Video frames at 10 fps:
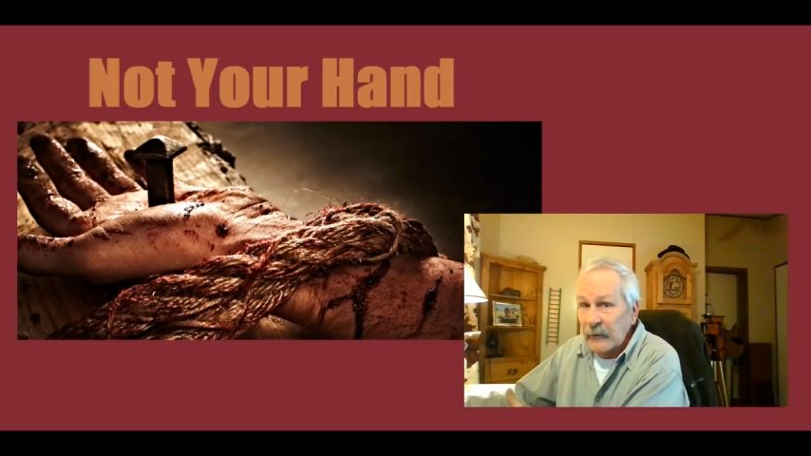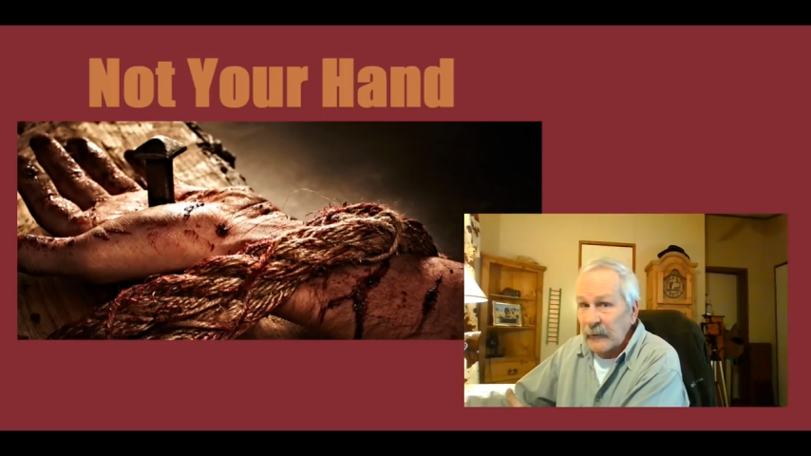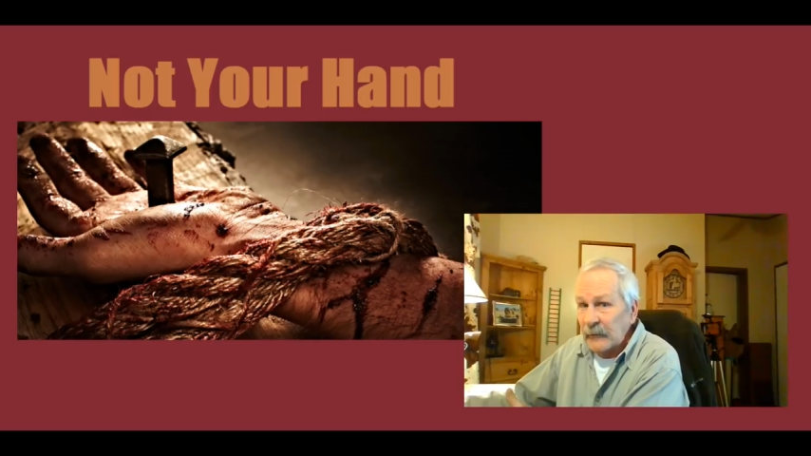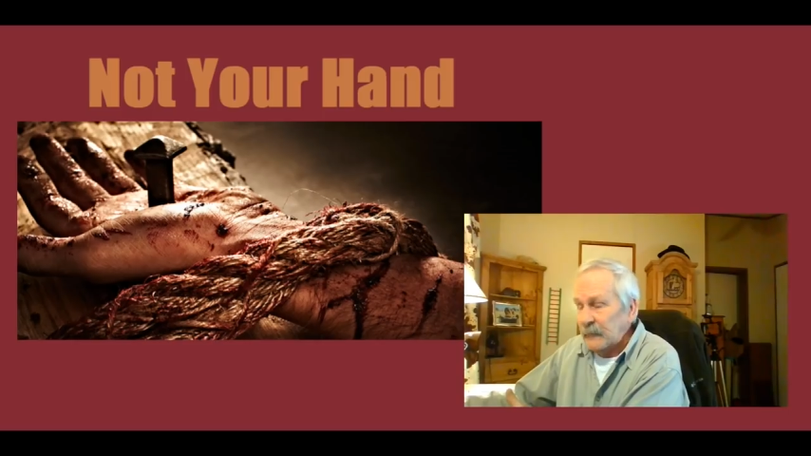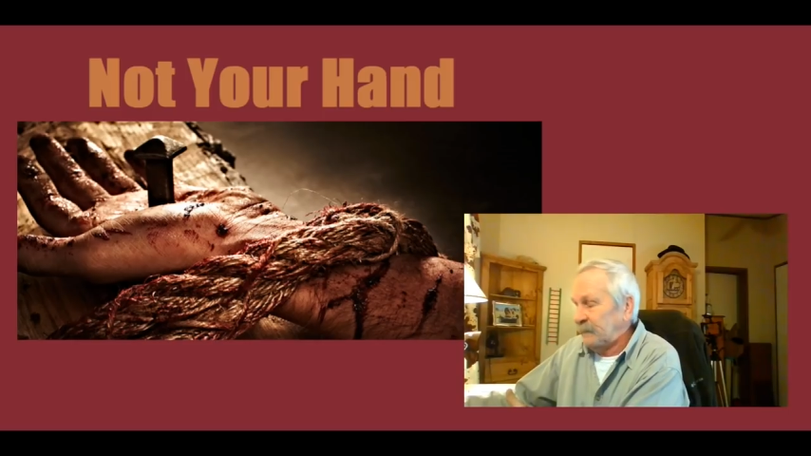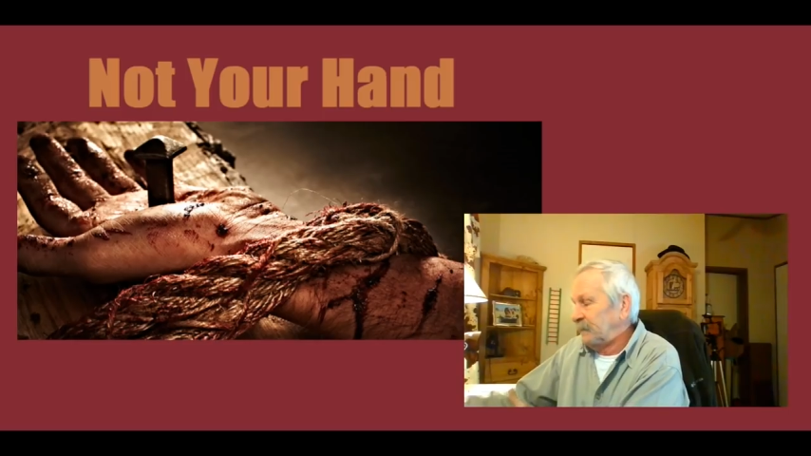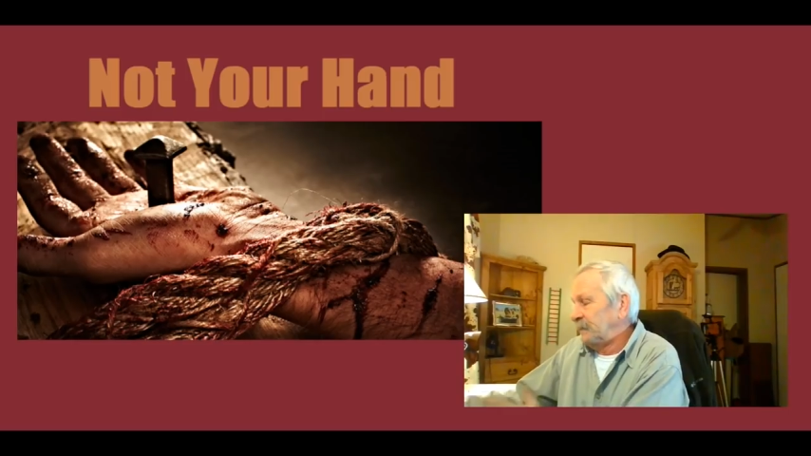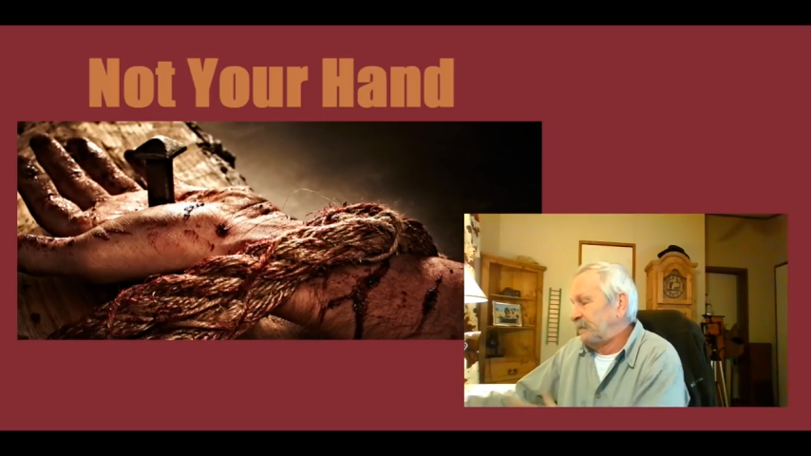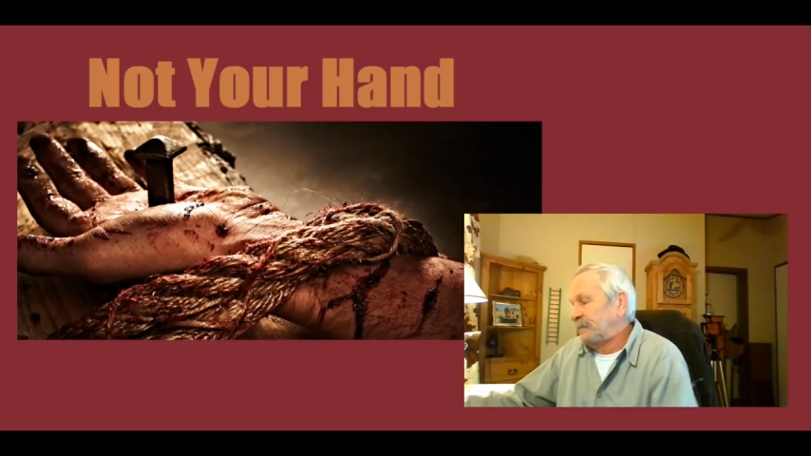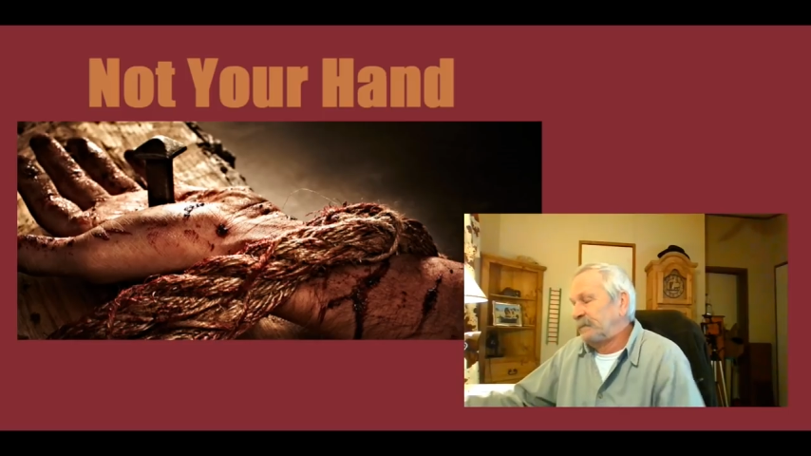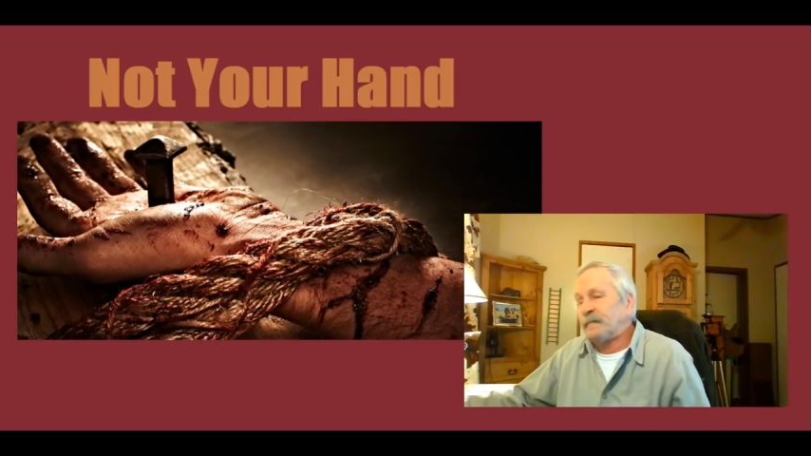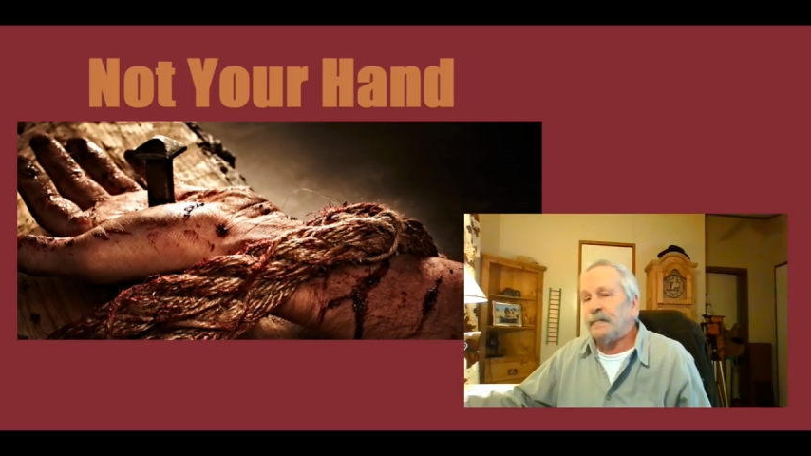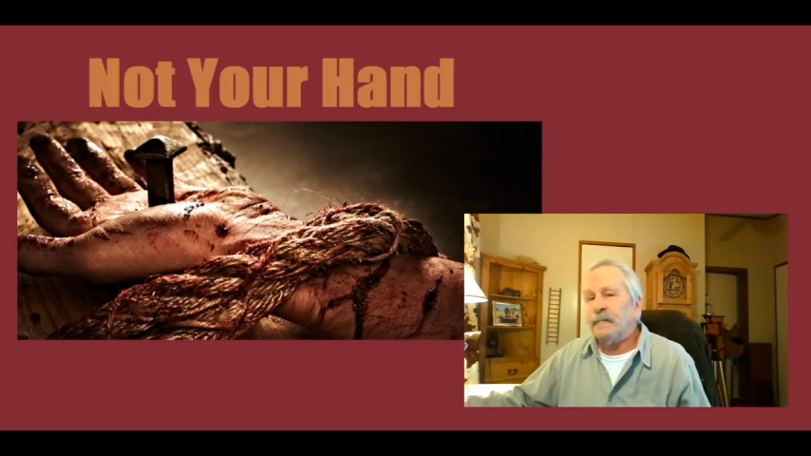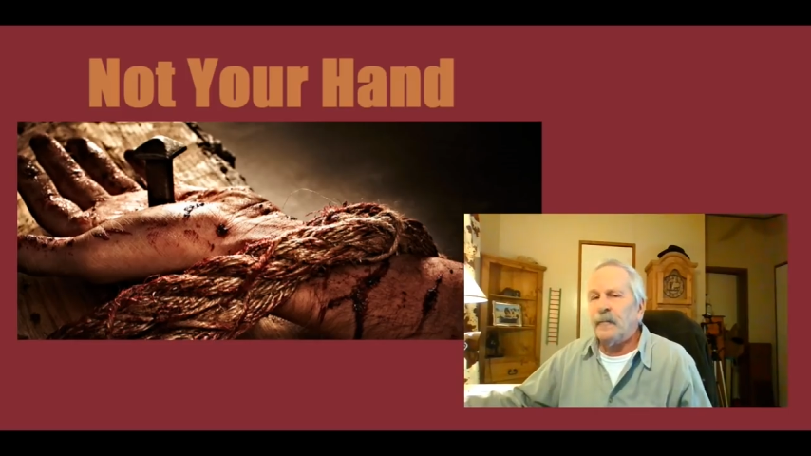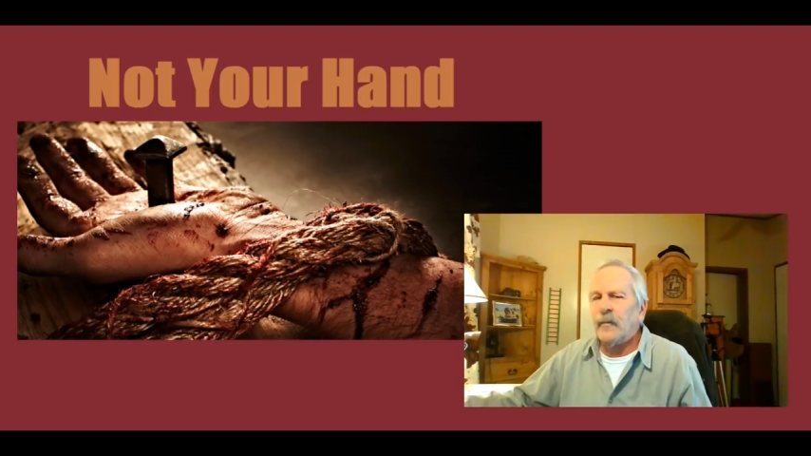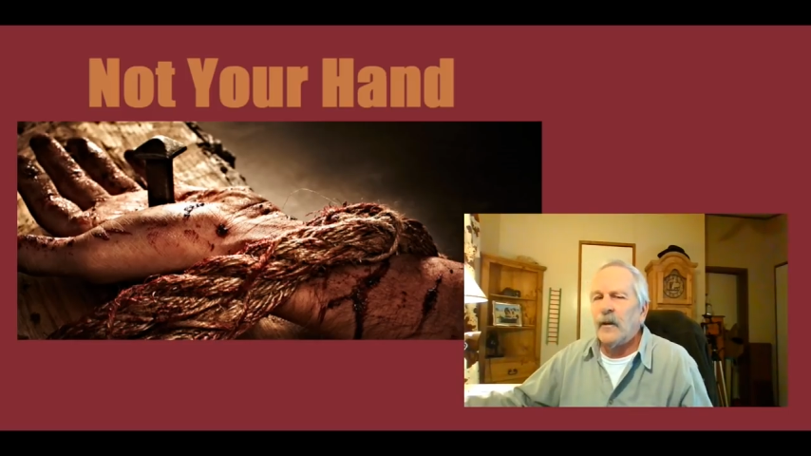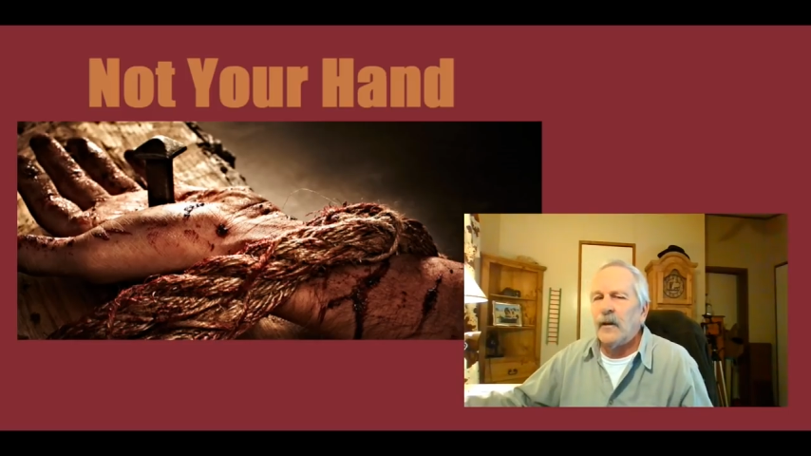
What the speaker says: (no one is talking)